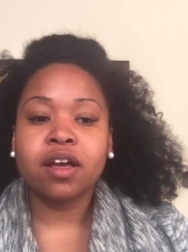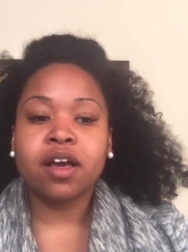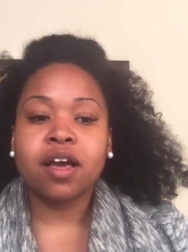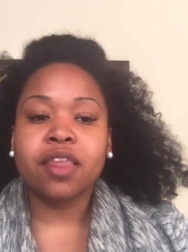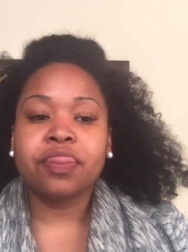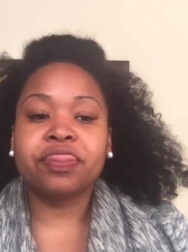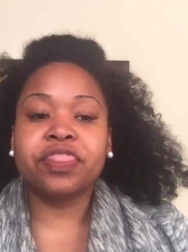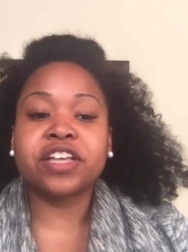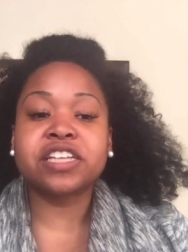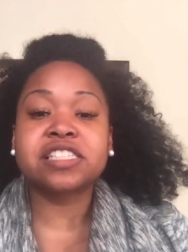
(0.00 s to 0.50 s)

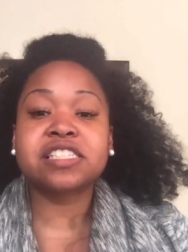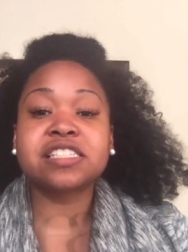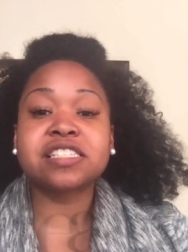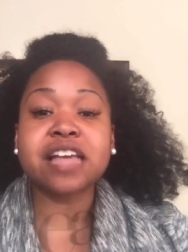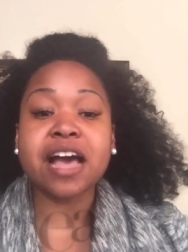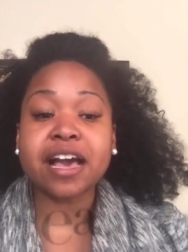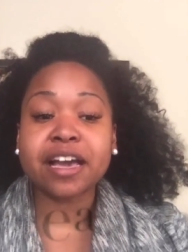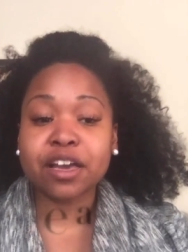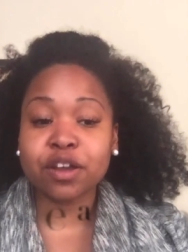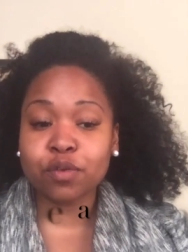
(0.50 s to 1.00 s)
The
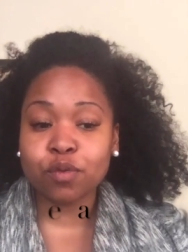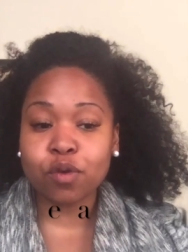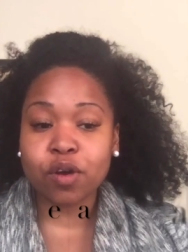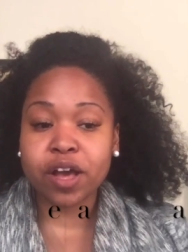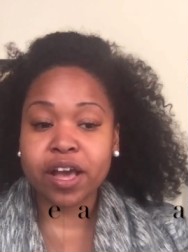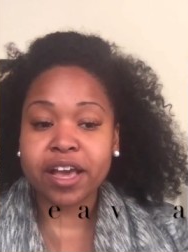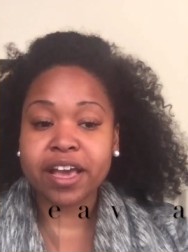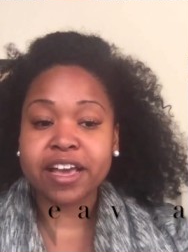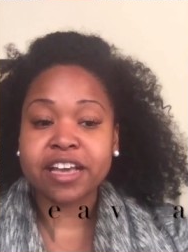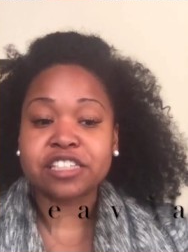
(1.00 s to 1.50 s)
second
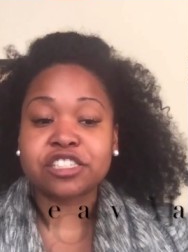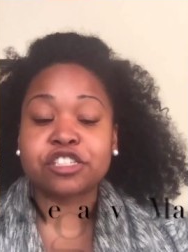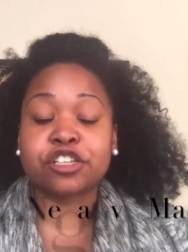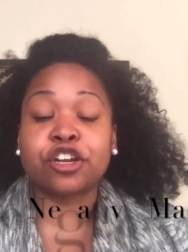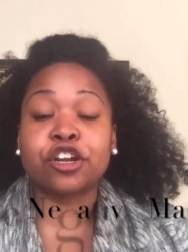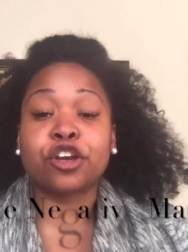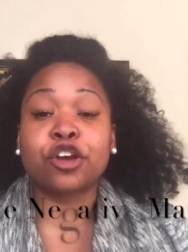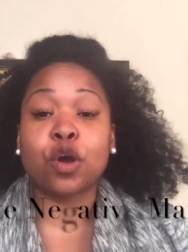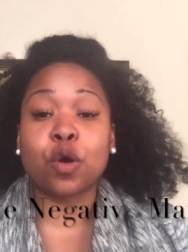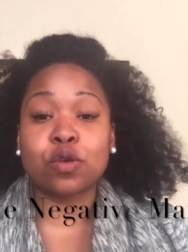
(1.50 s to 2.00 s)
way is to
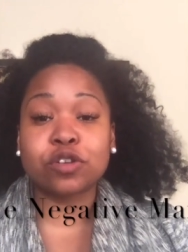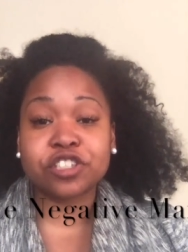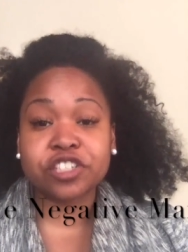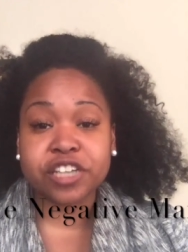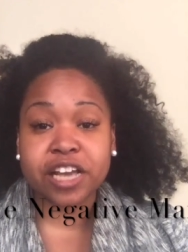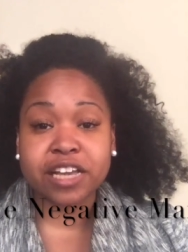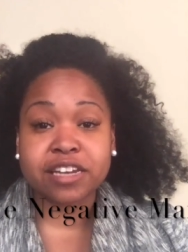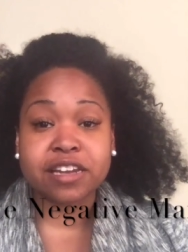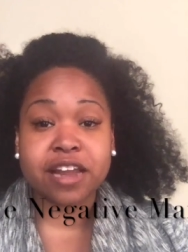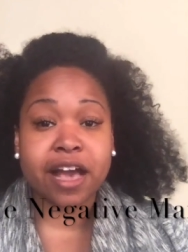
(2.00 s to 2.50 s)

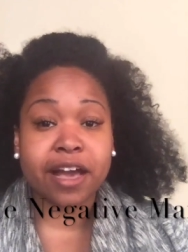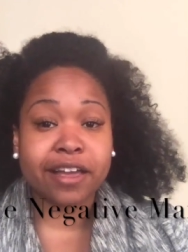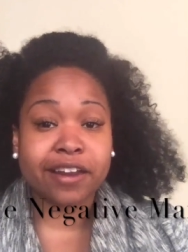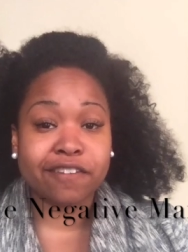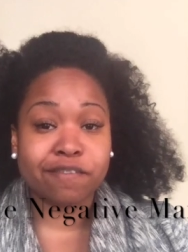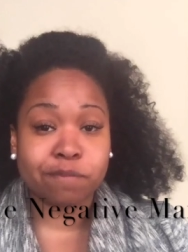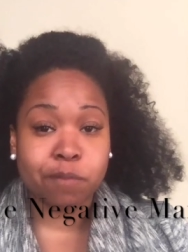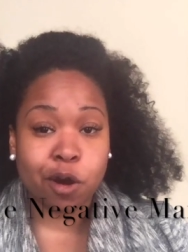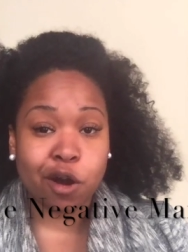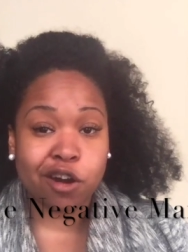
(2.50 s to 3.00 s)
negotiate
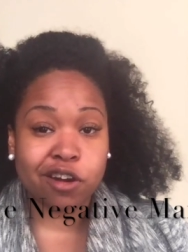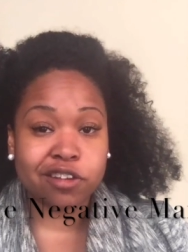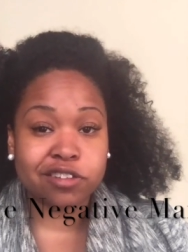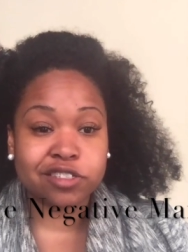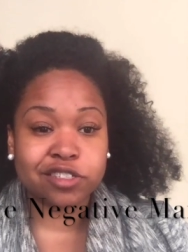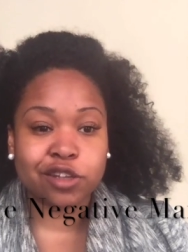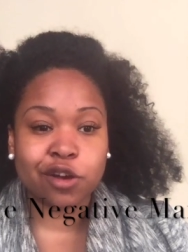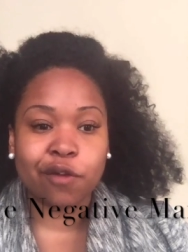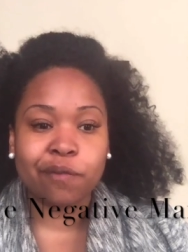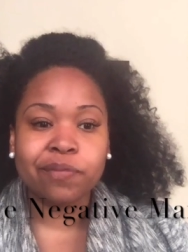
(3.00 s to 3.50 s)
negative marks.
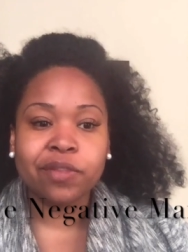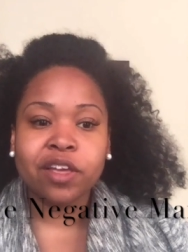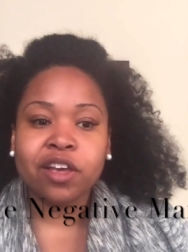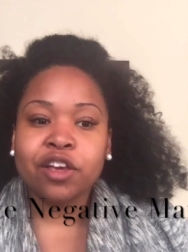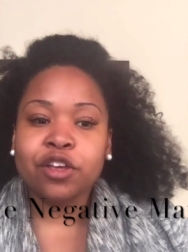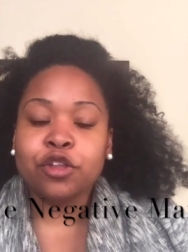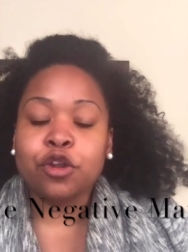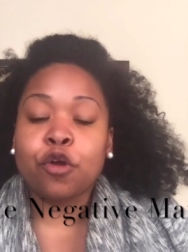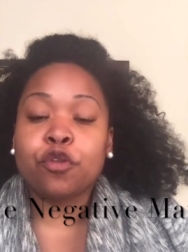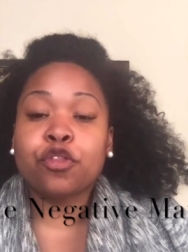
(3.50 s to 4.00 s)
So,
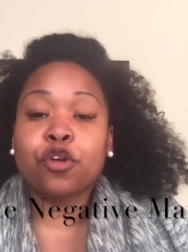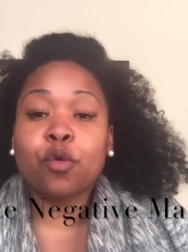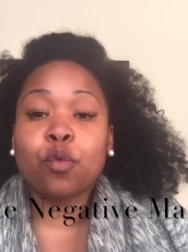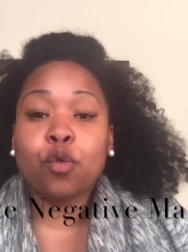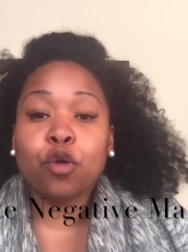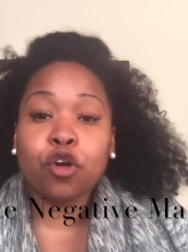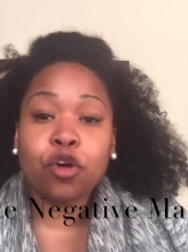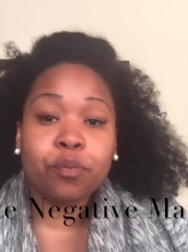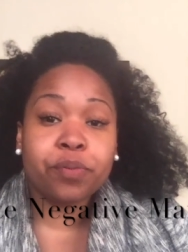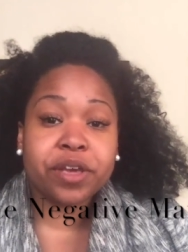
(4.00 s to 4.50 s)
there
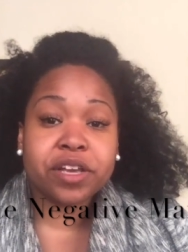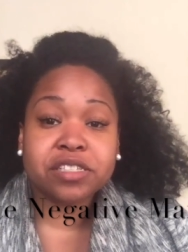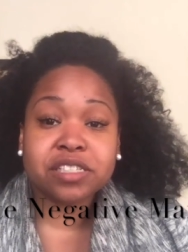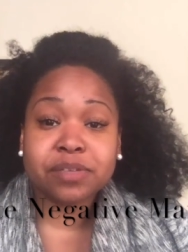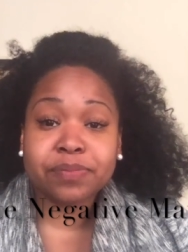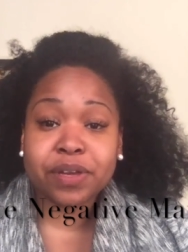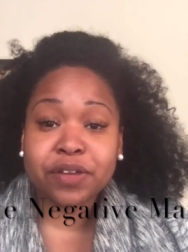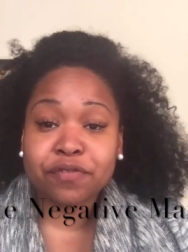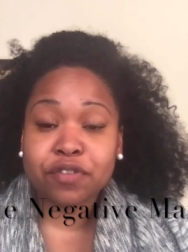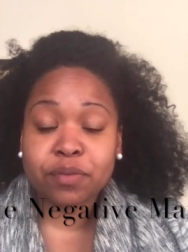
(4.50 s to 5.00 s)
will be
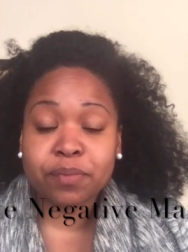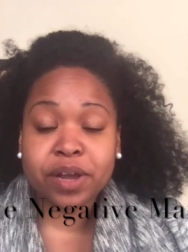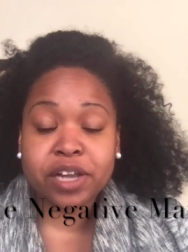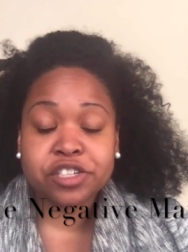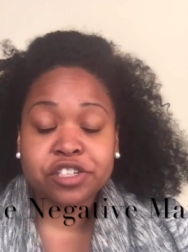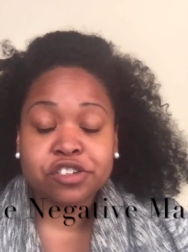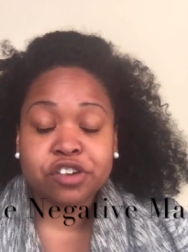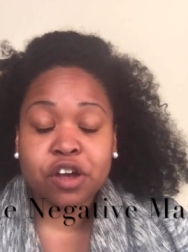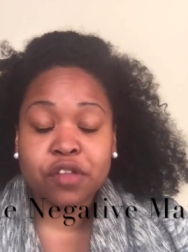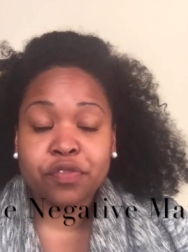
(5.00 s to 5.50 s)
some
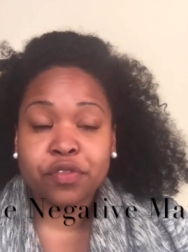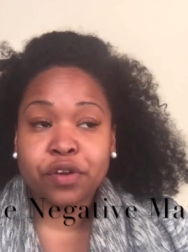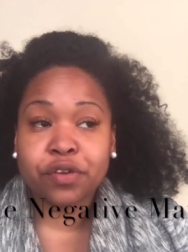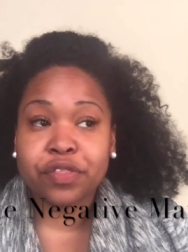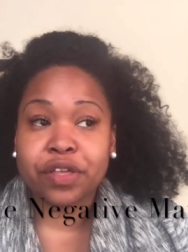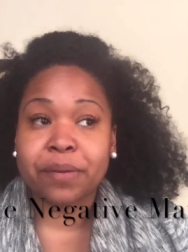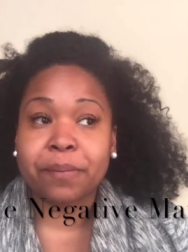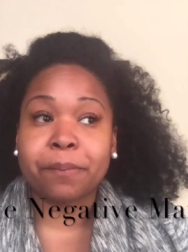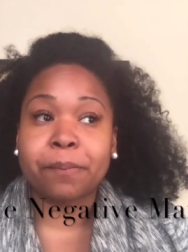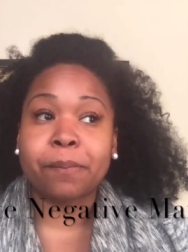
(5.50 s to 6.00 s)
information on there
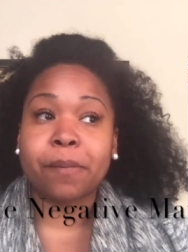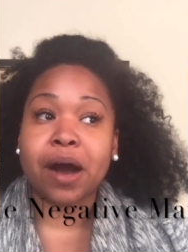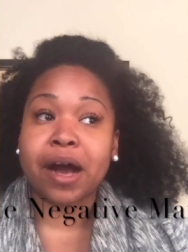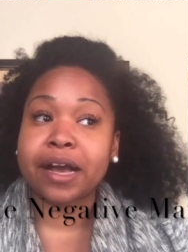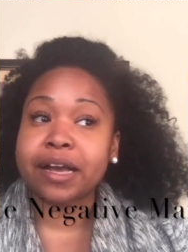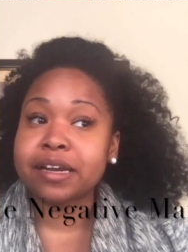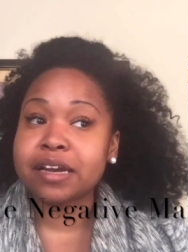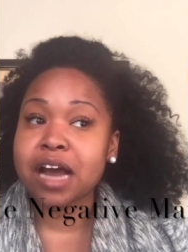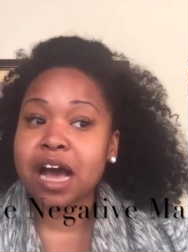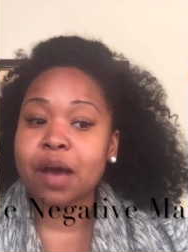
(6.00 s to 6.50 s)
that
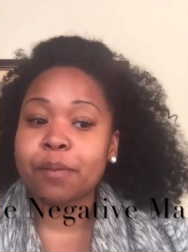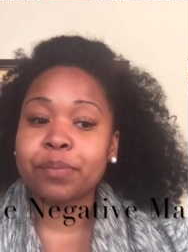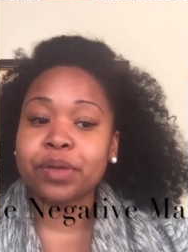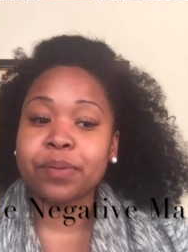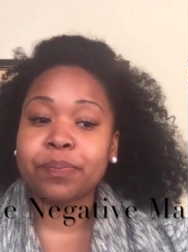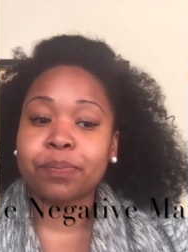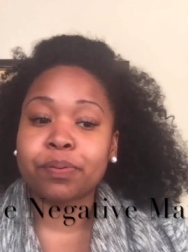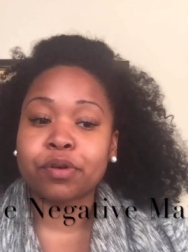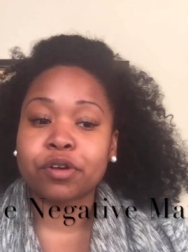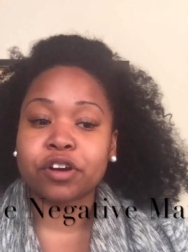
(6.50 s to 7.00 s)
might not be
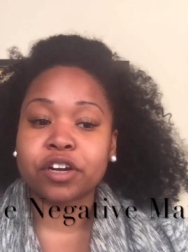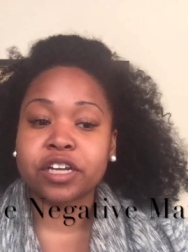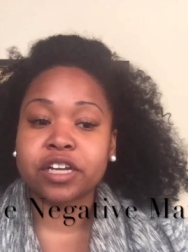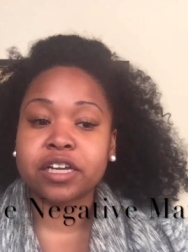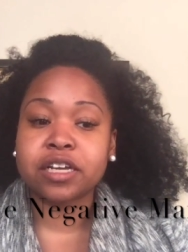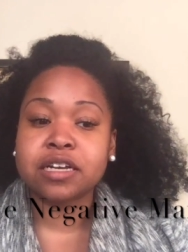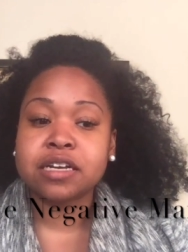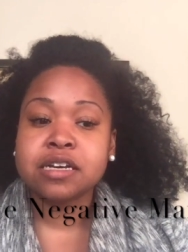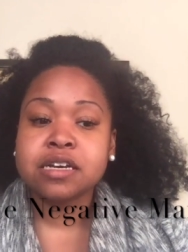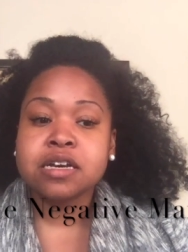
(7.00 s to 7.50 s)

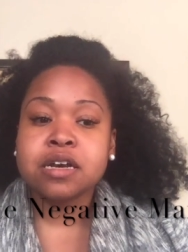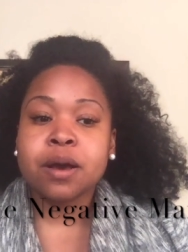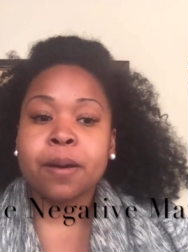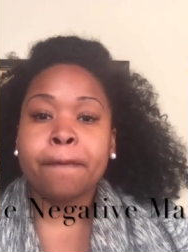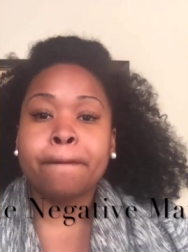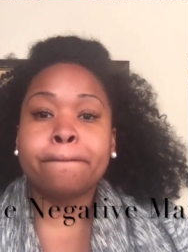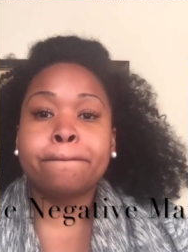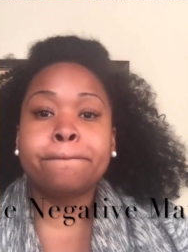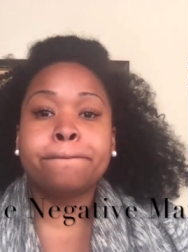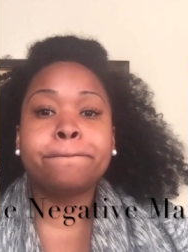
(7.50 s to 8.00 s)
pretty,
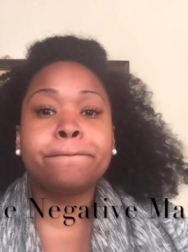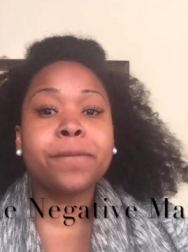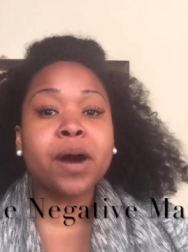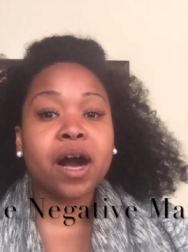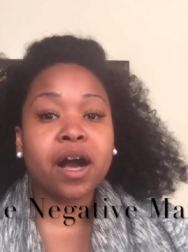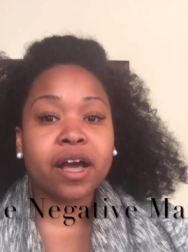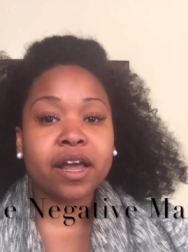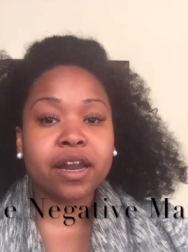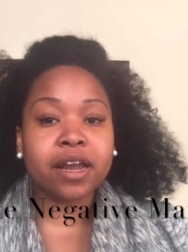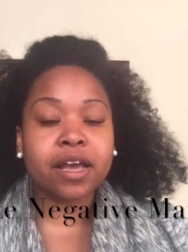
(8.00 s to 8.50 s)

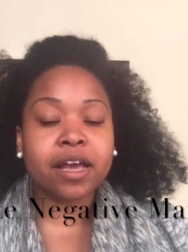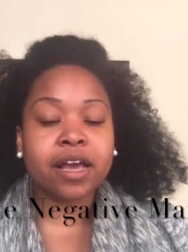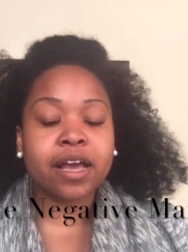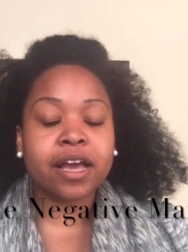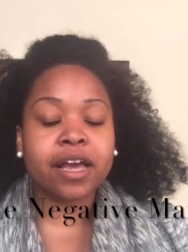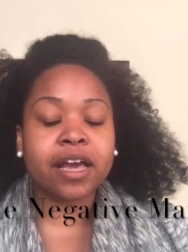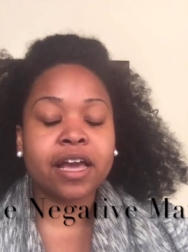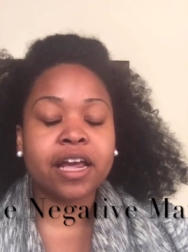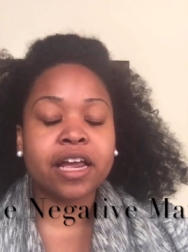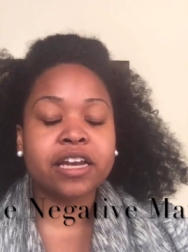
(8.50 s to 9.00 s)
but
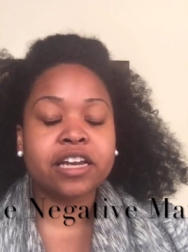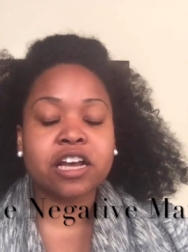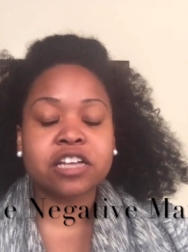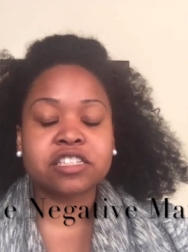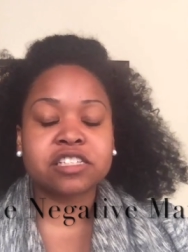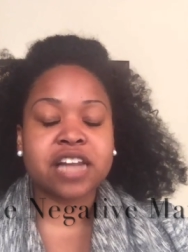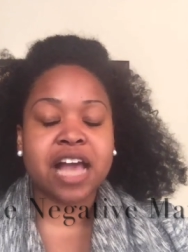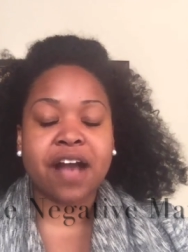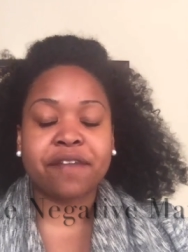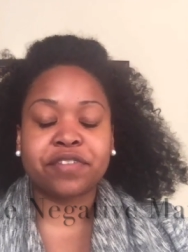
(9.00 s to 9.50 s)
it
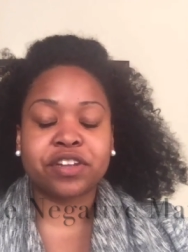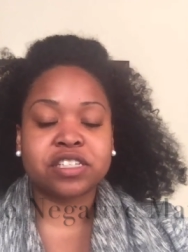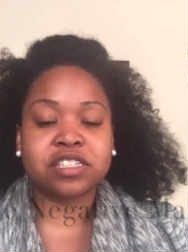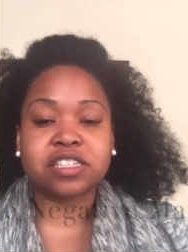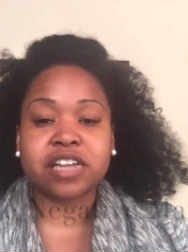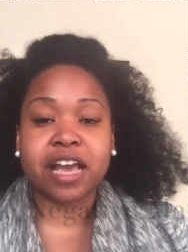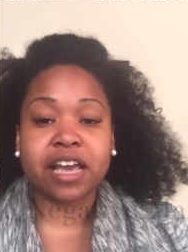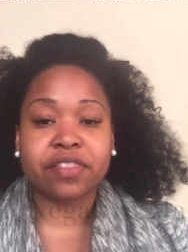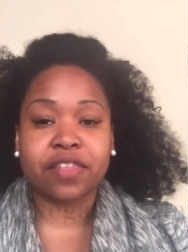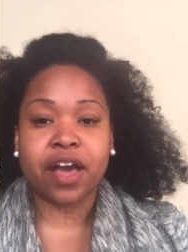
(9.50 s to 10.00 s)
doesn't have to
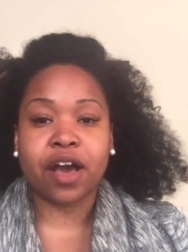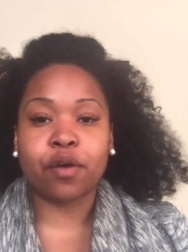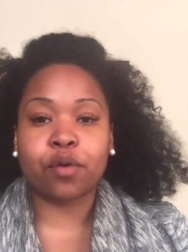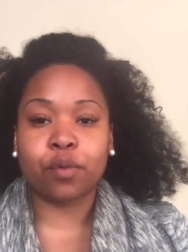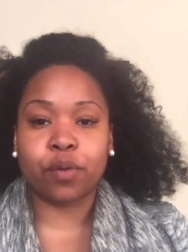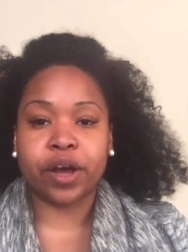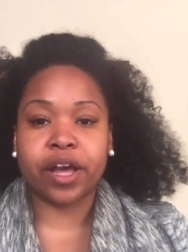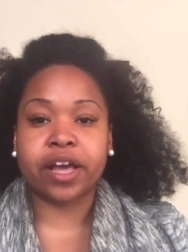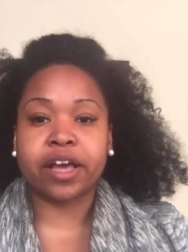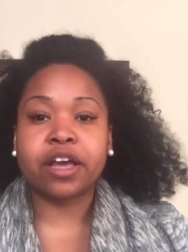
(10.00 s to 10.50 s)
stay that
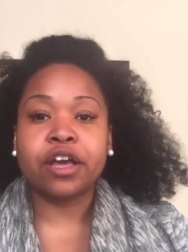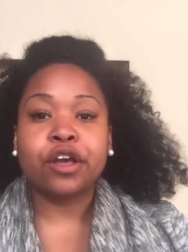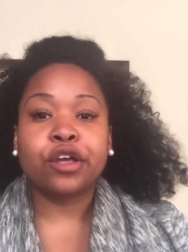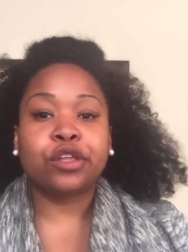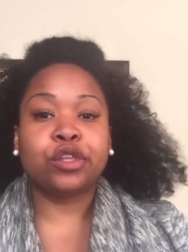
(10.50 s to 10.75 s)
way.